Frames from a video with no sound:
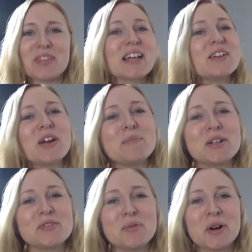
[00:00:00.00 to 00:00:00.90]
Thank you very
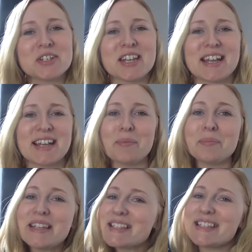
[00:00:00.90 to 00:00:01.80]
much for watching.
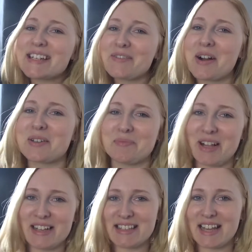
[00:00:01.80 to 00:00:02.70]
Please stick around and
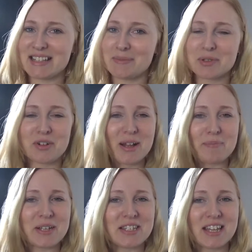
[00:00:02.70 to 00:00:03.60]
press that
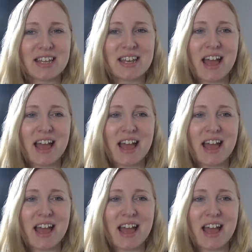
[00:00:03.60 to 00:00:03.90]
subscribe button.